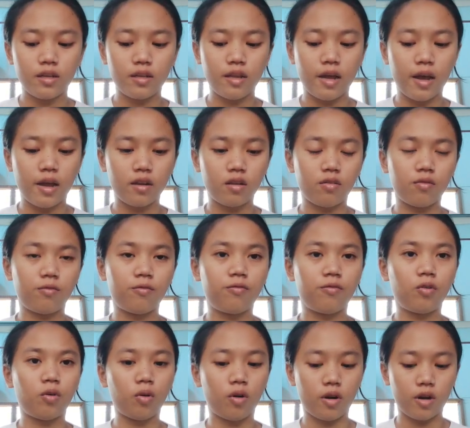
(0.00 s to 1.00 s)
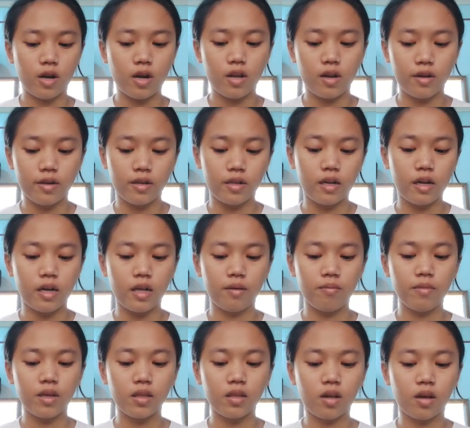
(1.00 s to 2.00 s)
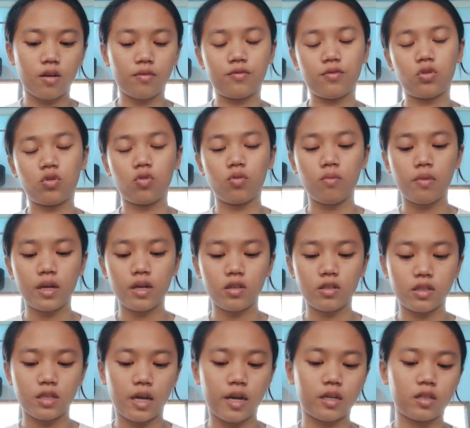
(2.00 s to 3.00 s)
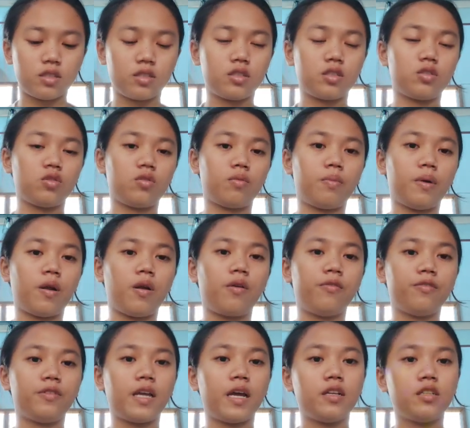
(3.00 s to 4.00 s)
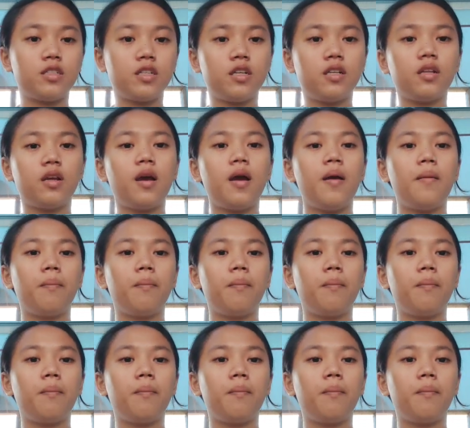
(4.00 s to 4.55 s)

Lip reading: that for the limit of 2 minus x to the power of tangent